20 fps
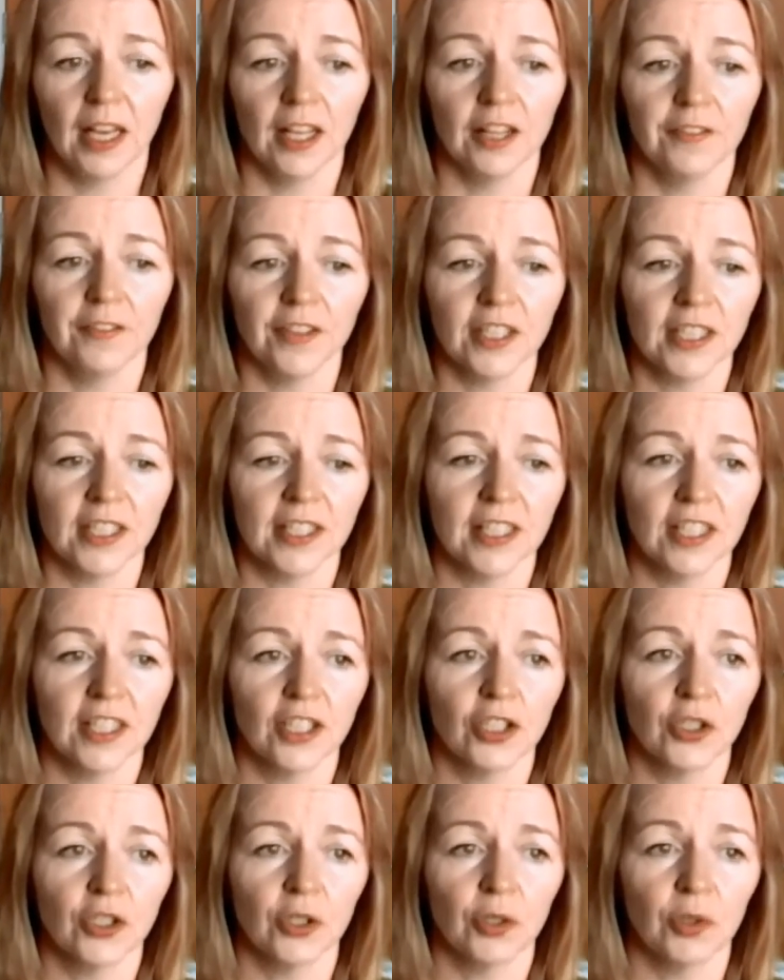The first
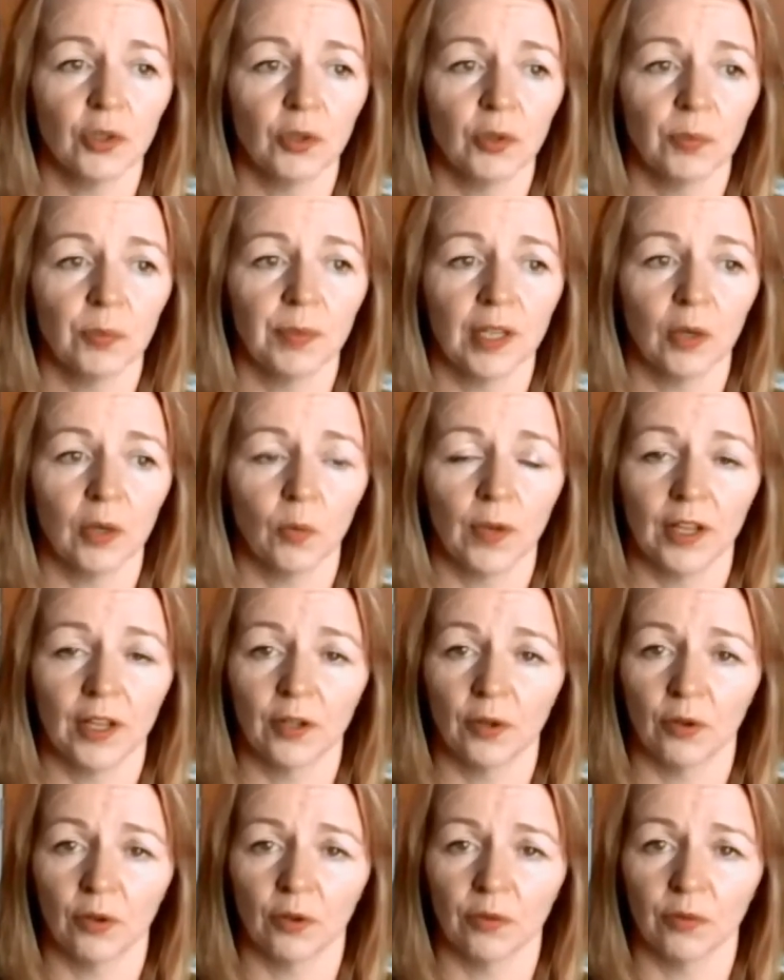thing to be aware
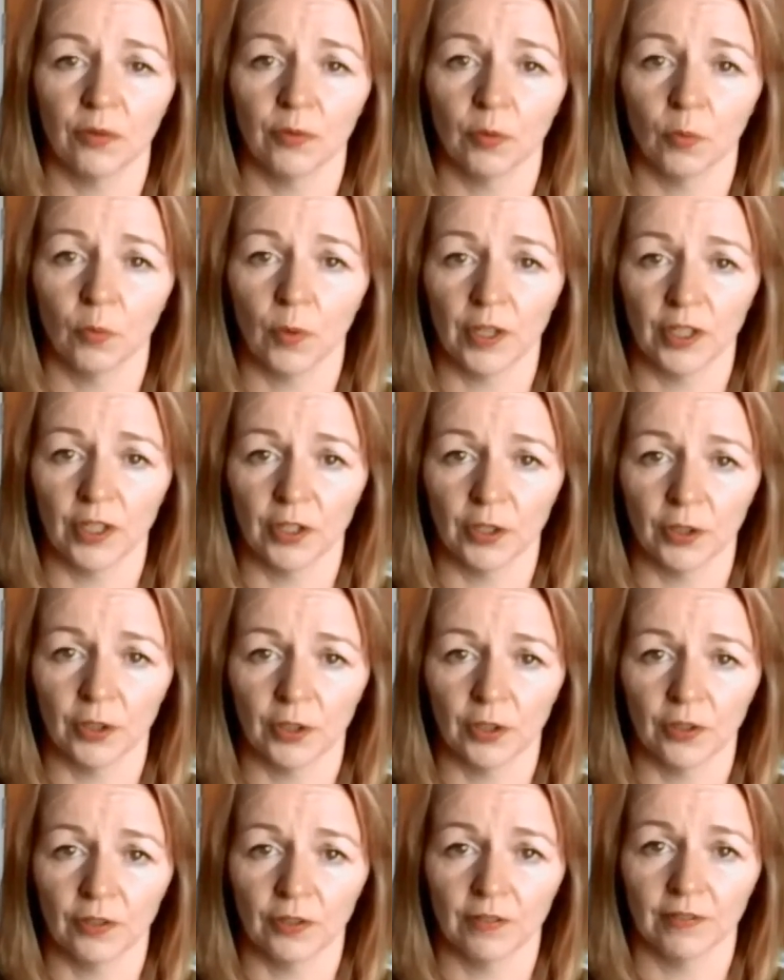of when
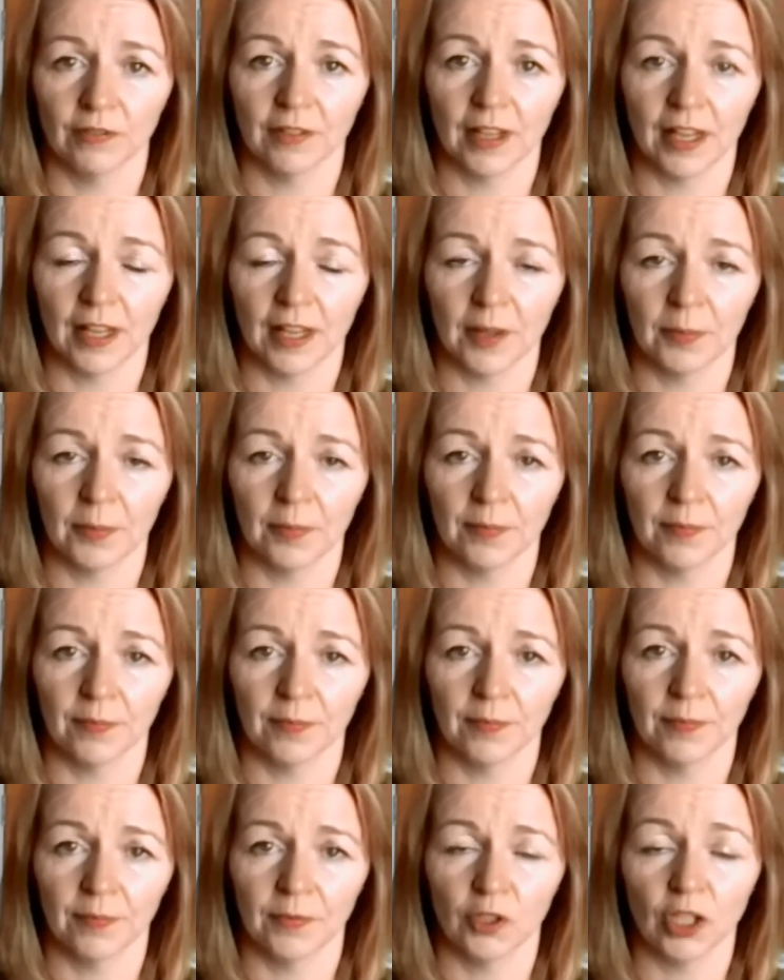you're
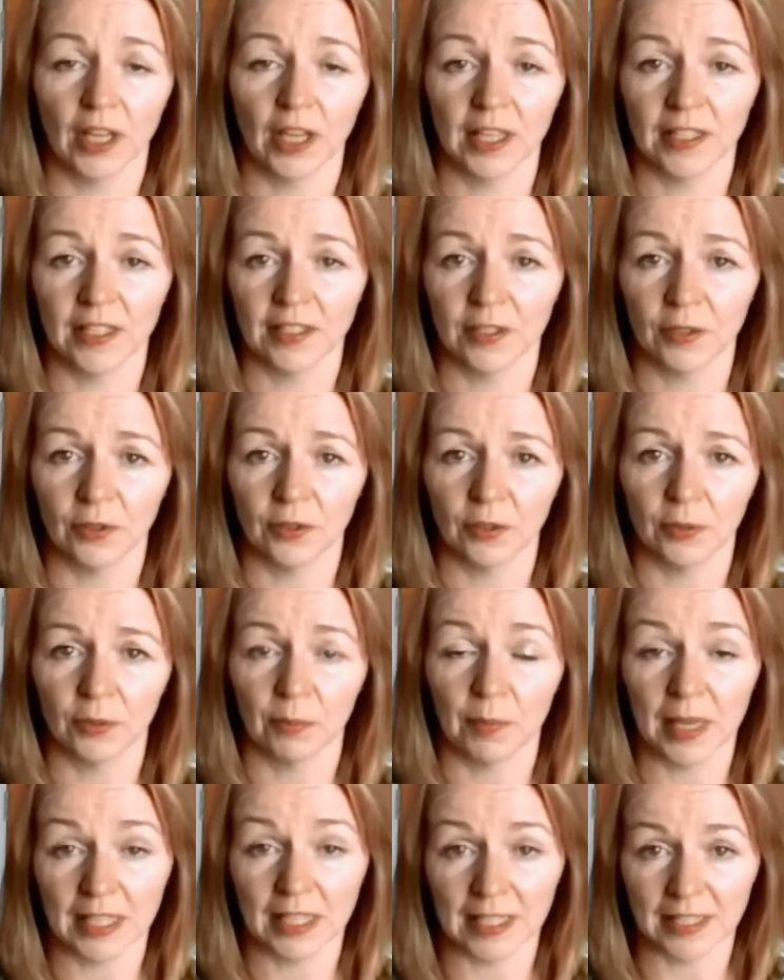trying to
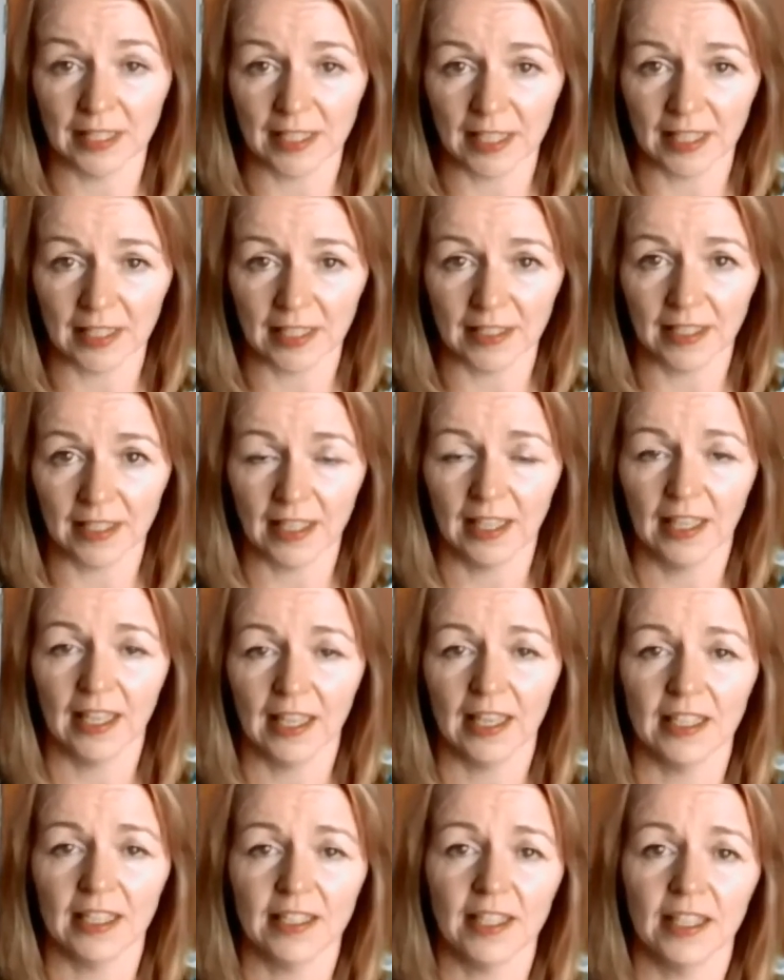meditate
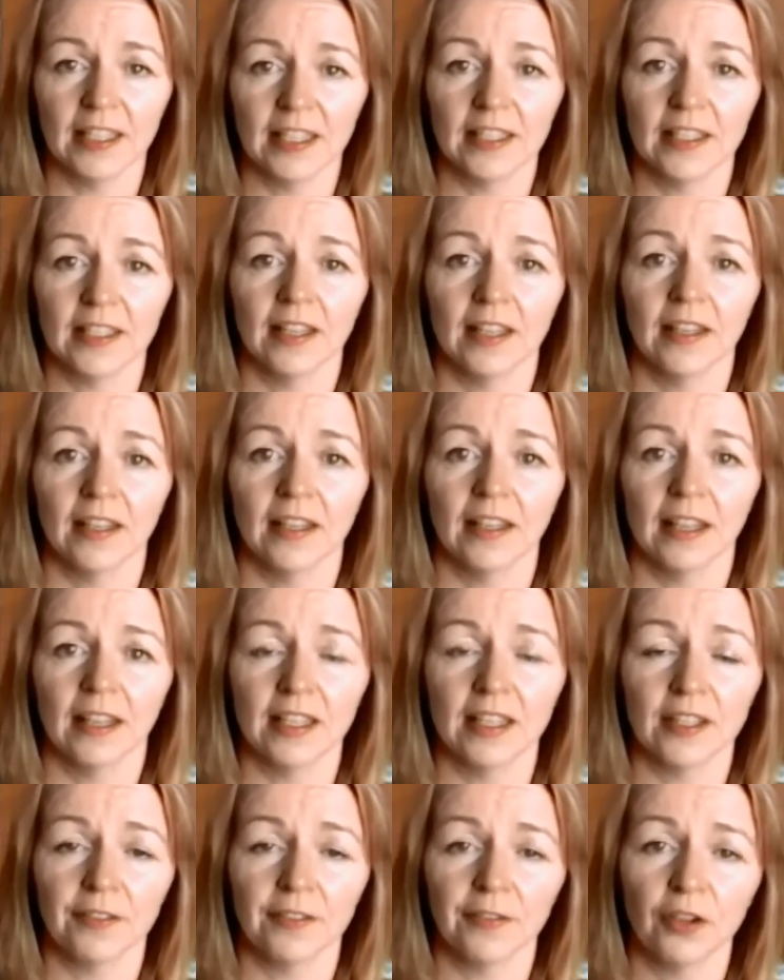is that
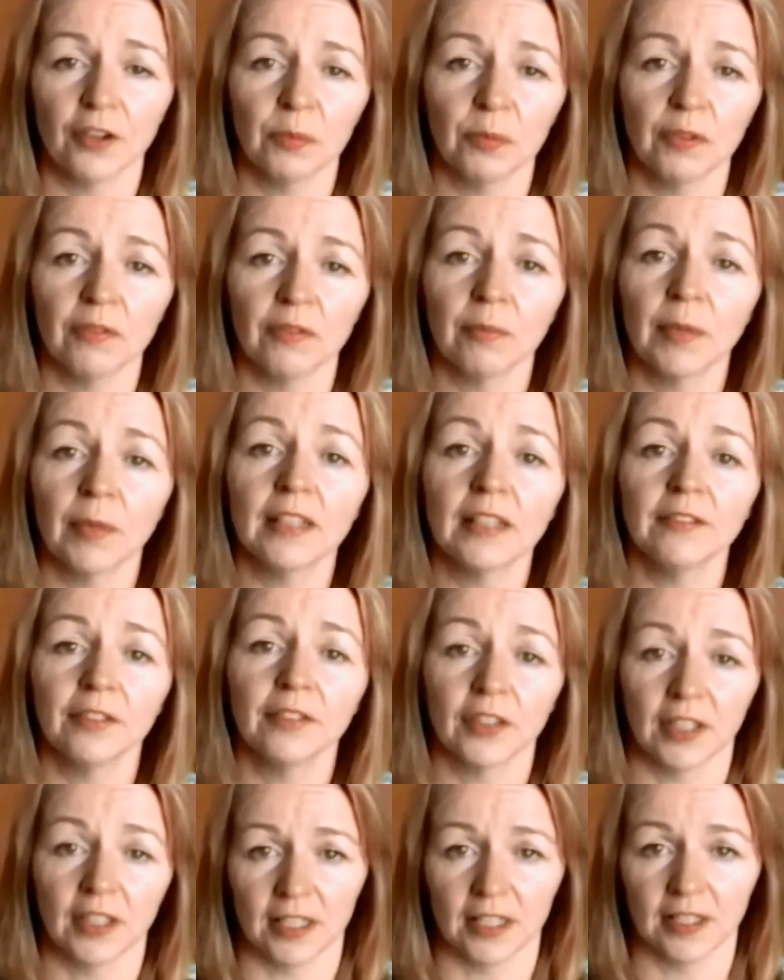it's a form of
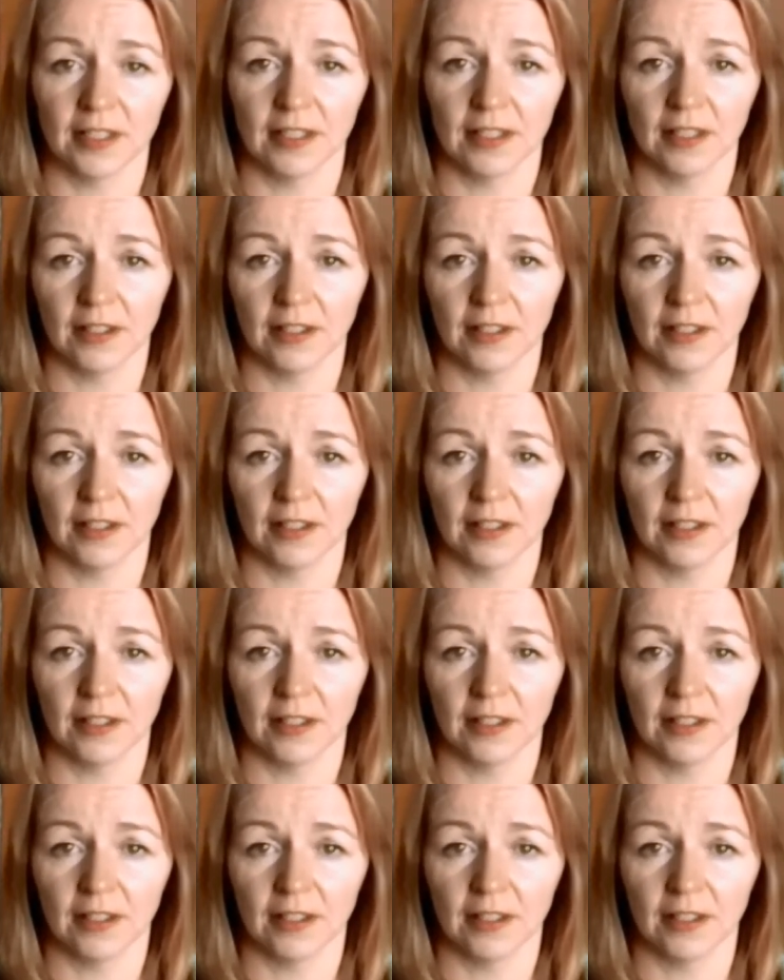mindfulness